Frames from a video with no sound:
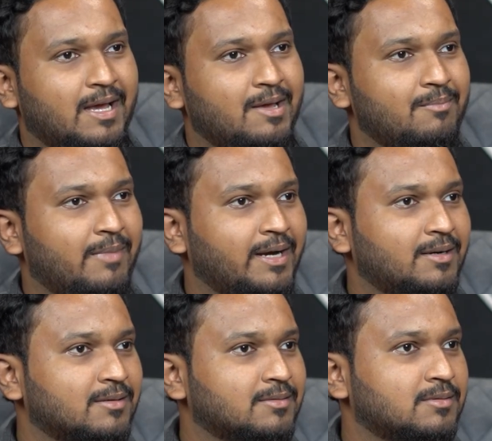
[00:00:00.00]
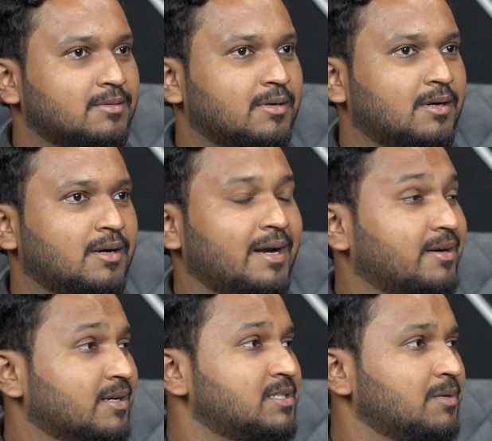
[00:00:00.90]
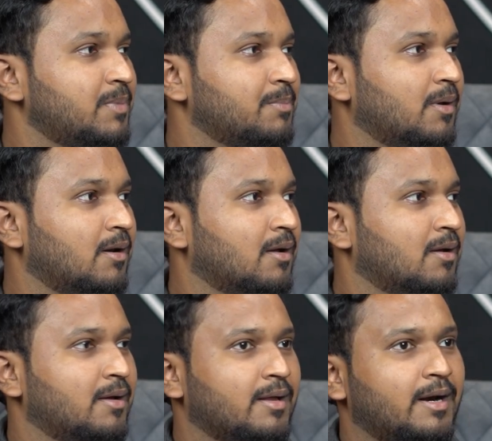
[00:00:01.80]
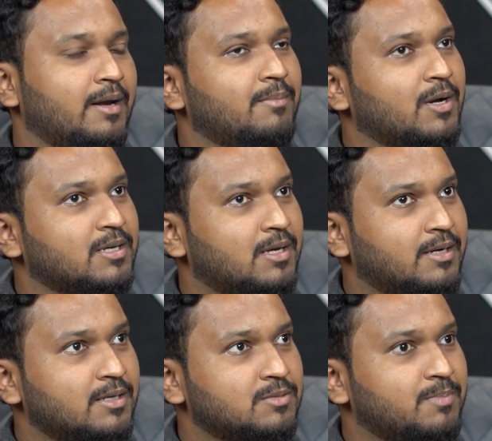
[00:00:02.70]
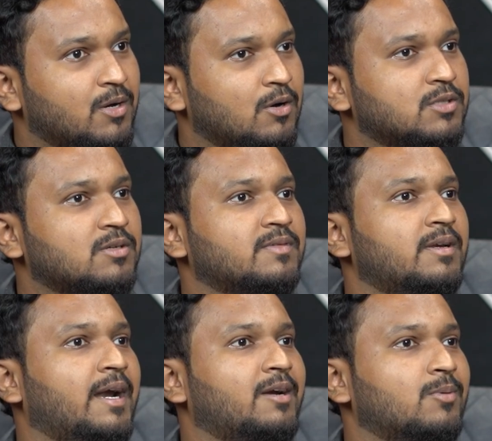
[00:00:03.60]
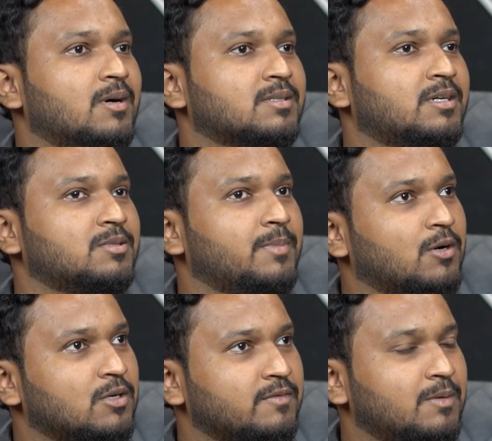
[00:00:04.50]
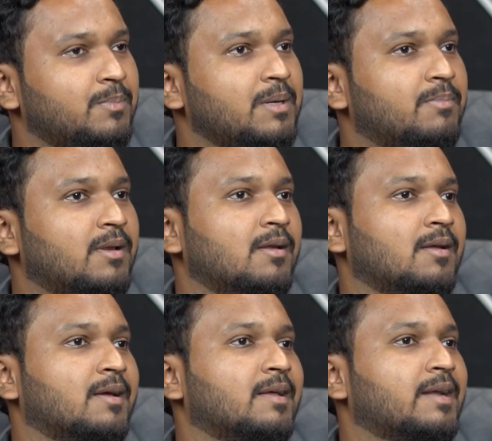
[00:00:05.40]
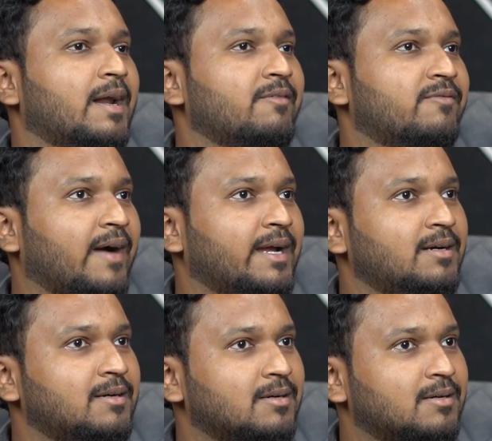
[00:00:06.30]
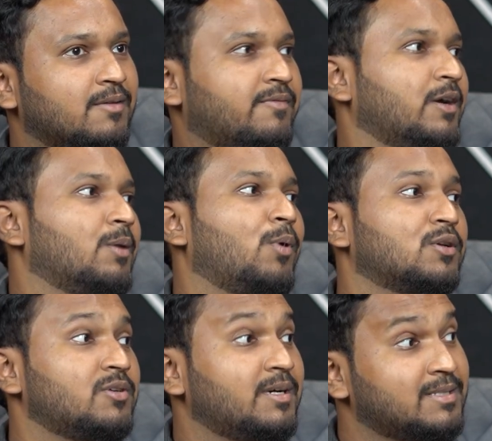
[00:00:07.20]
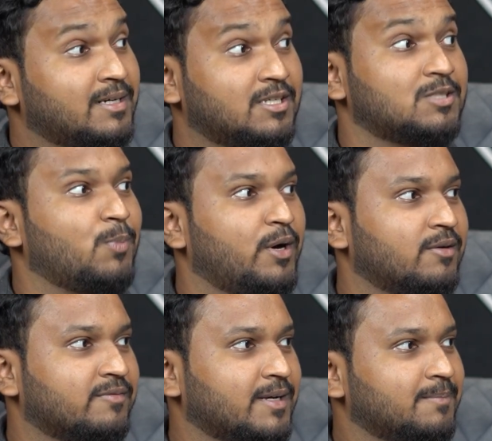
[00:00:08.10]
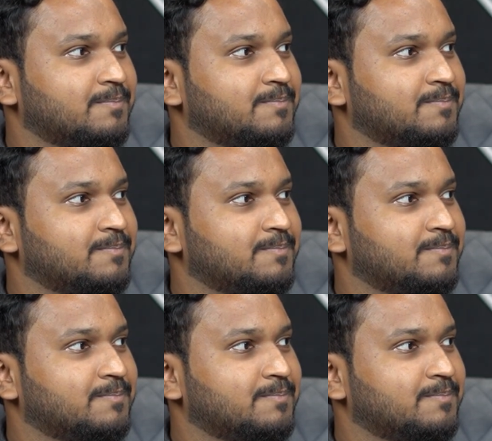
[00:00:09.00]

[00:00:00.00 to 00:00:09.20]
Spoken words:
I met interesting people. And because it is because of the networks, it is because of the people that I find different opportunities at this point of time.